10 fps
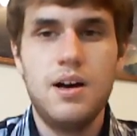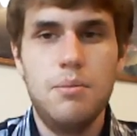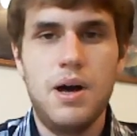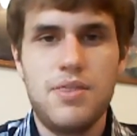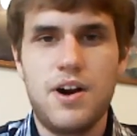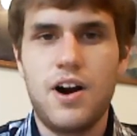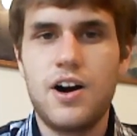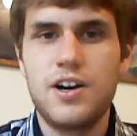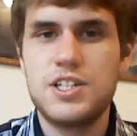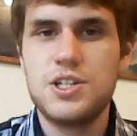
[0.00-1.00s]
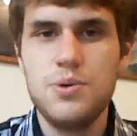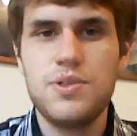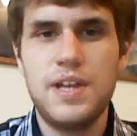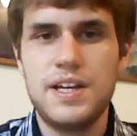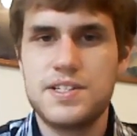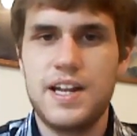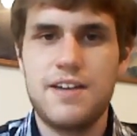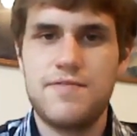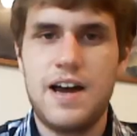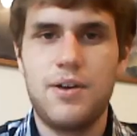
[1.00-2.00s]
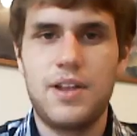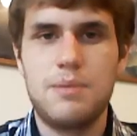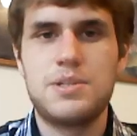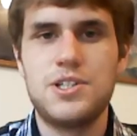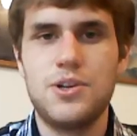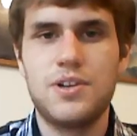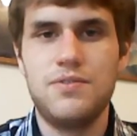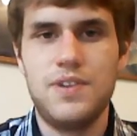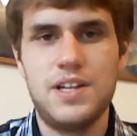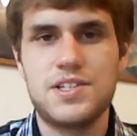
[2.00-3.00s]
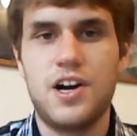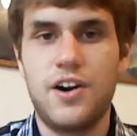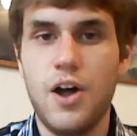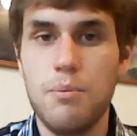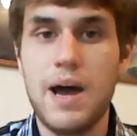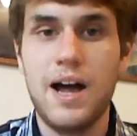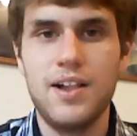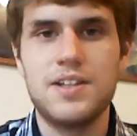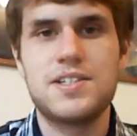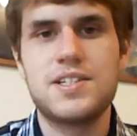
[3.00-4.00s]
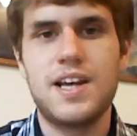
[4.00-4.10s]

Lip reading: But there are two things that I found that I'm still convinced are unbalanced.